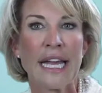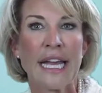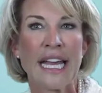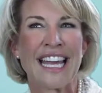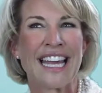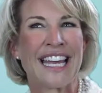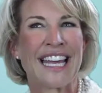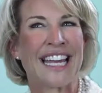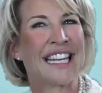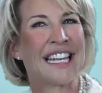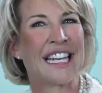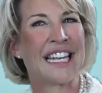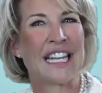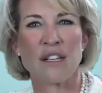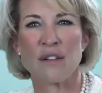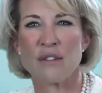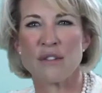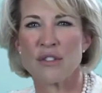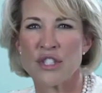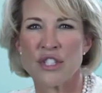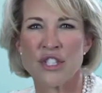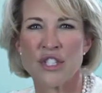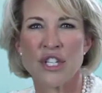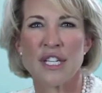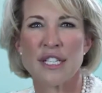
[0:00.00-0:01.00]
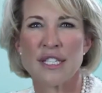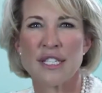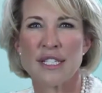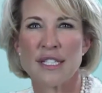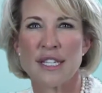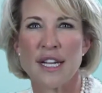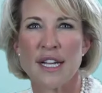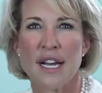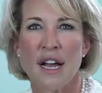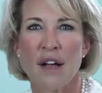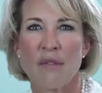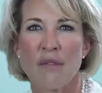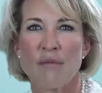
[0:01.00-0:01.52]
And it was just,
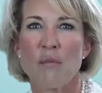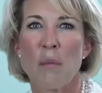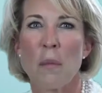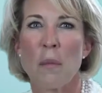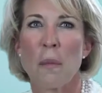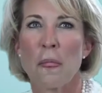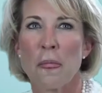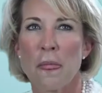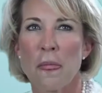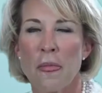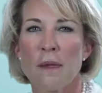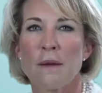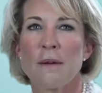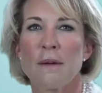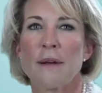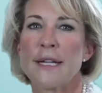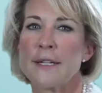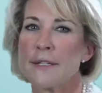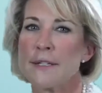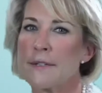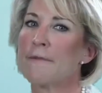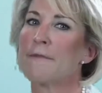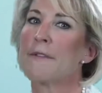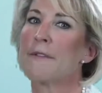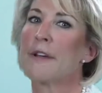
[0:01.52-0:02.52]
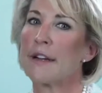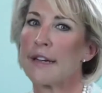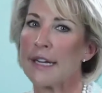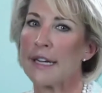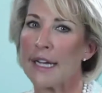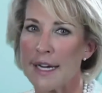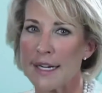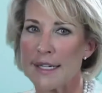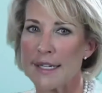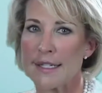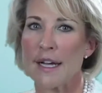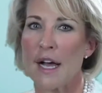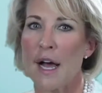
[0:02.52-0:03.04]
it's a very
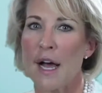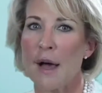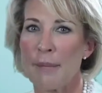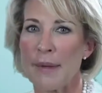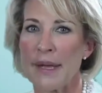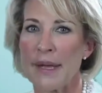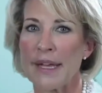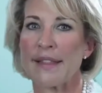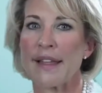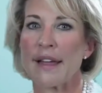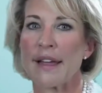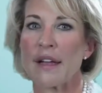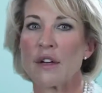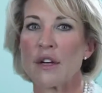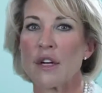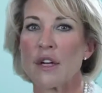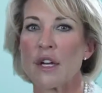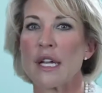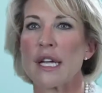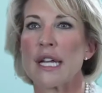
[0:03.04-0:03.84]
hot topic that,